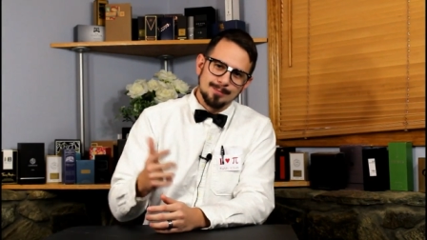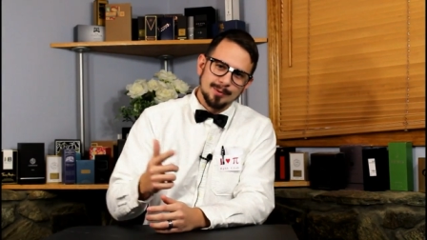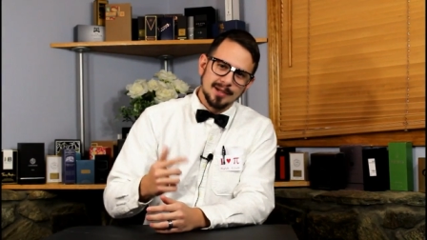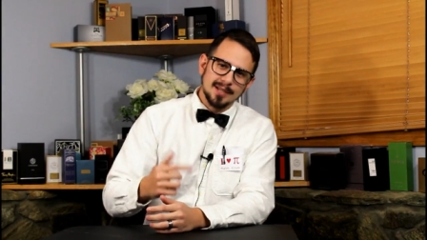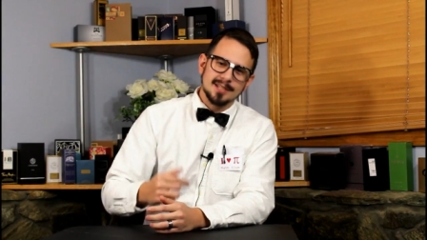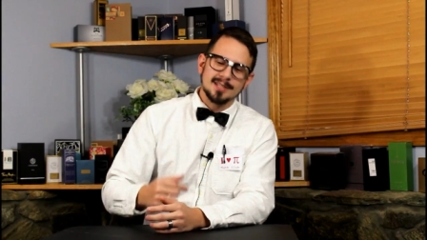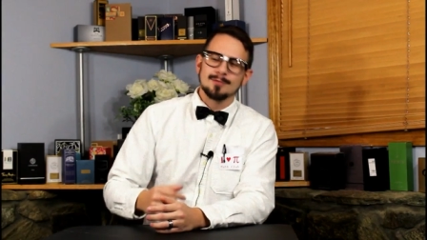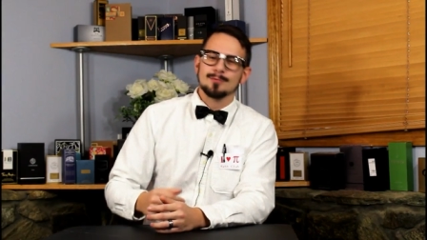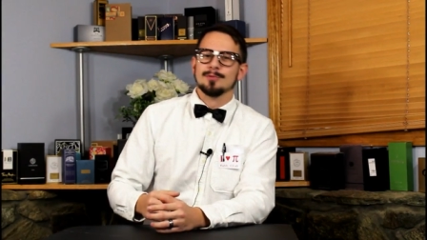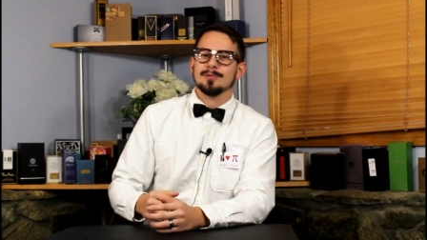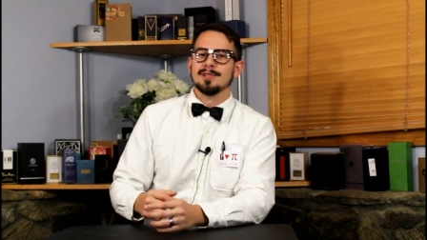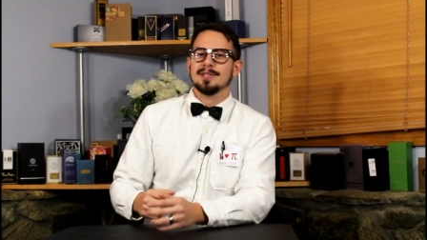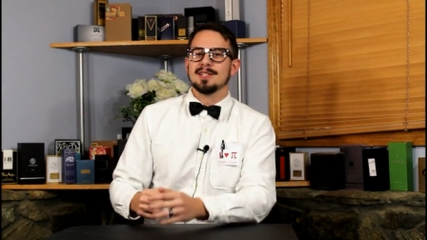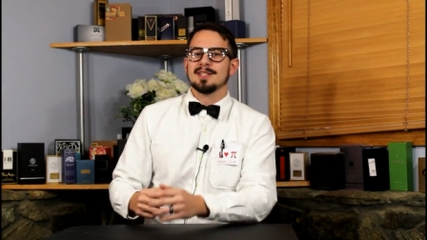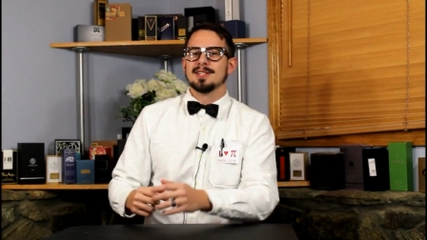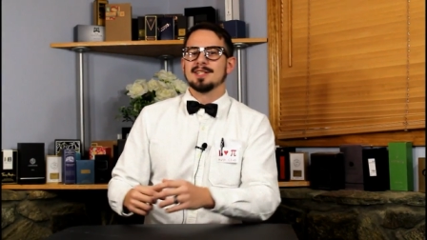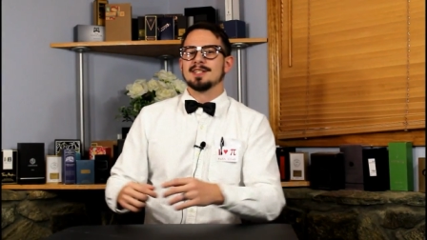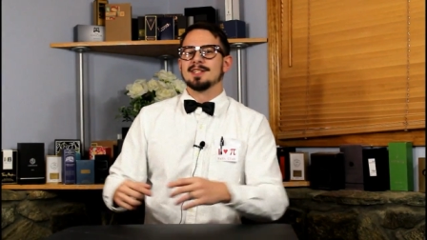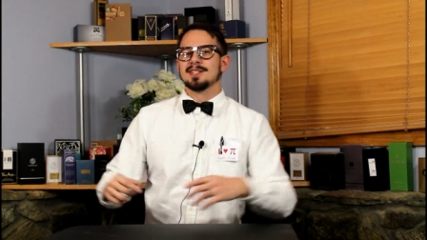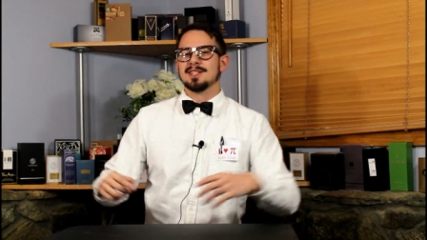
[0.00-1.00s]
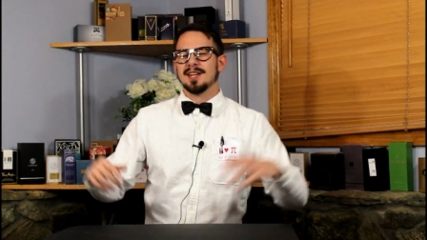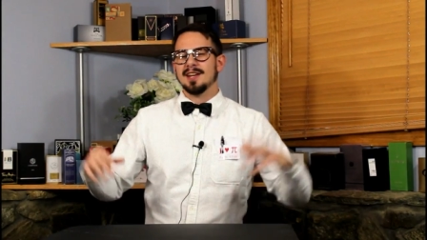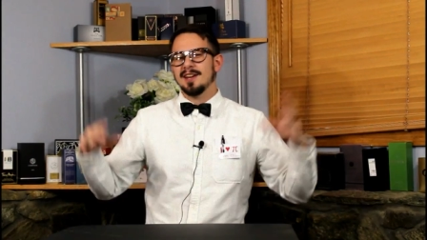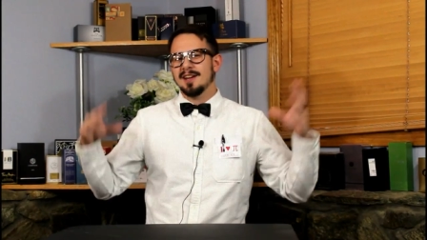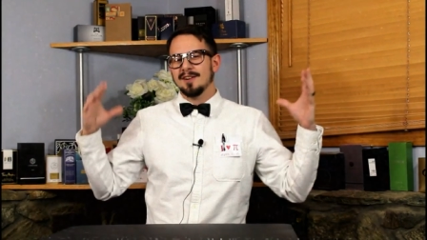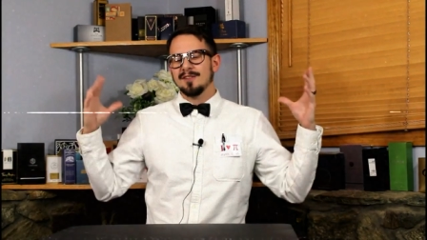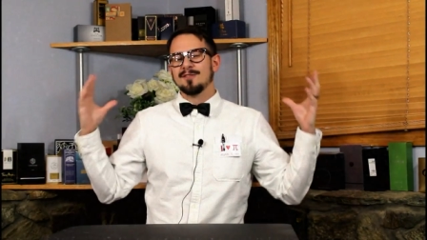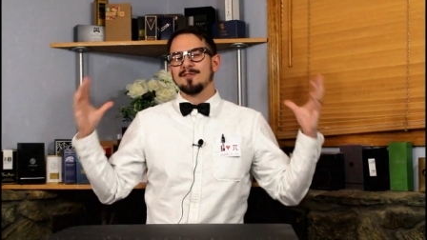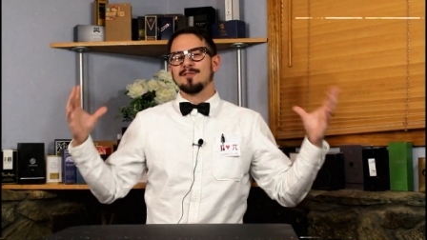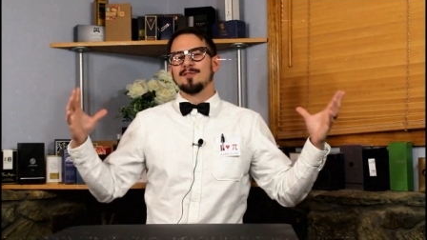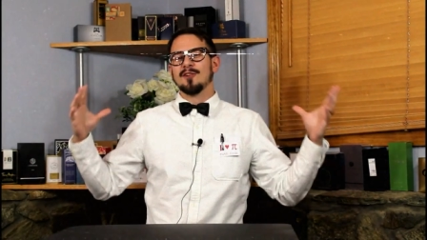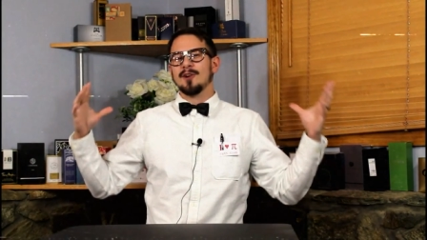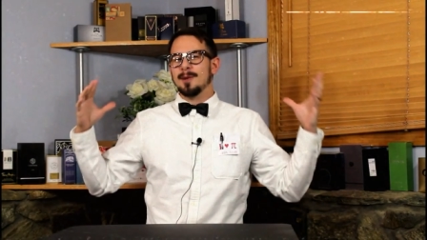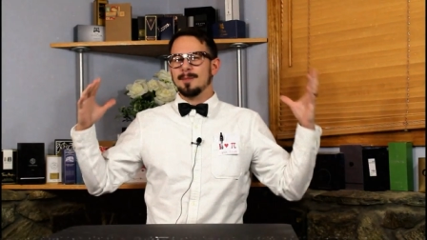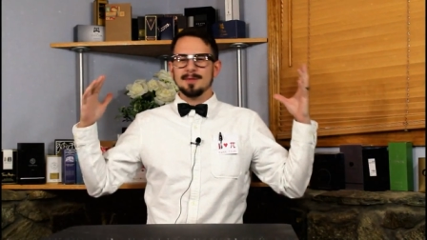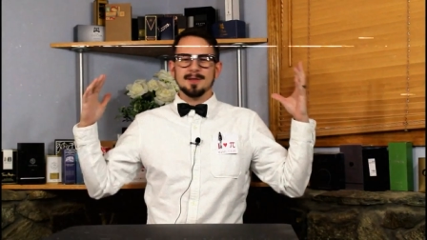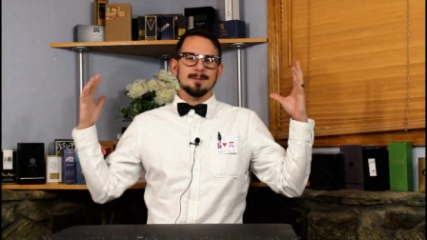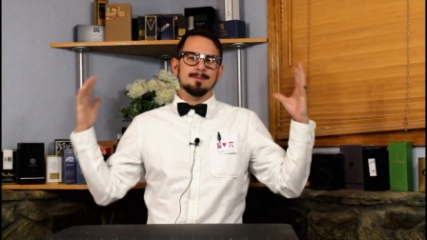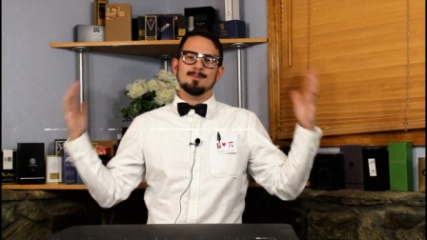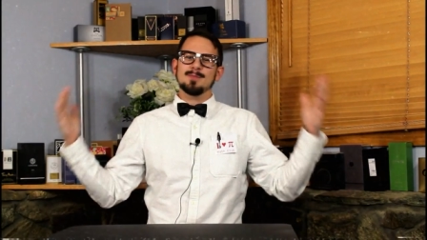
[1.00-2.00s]
best releases
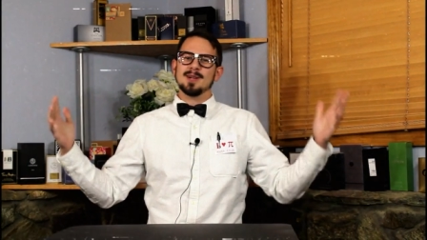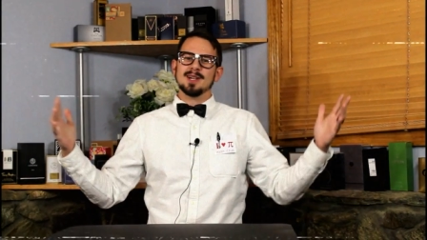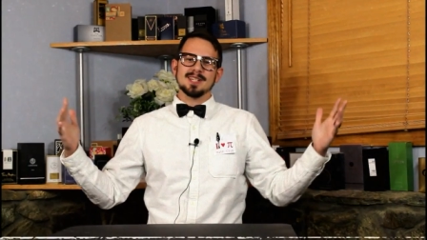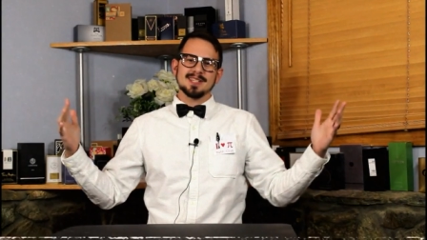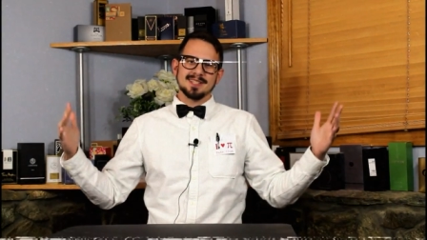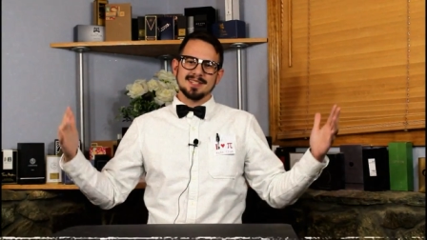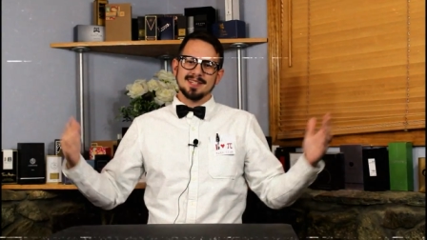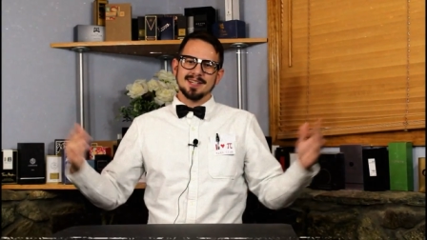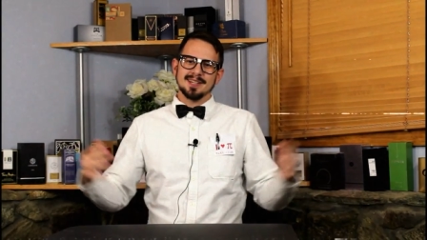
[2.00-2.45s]
from the best